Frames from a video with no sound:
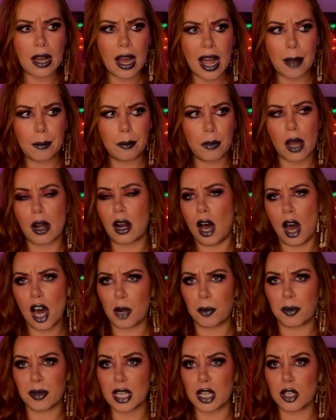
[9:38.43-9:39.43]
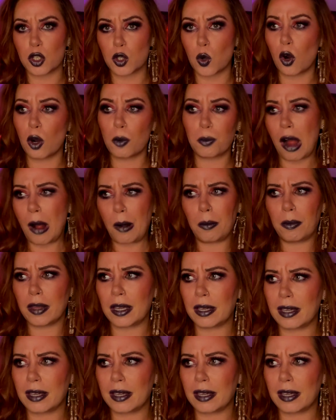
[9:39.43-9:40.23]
I'm not 100% sure, probably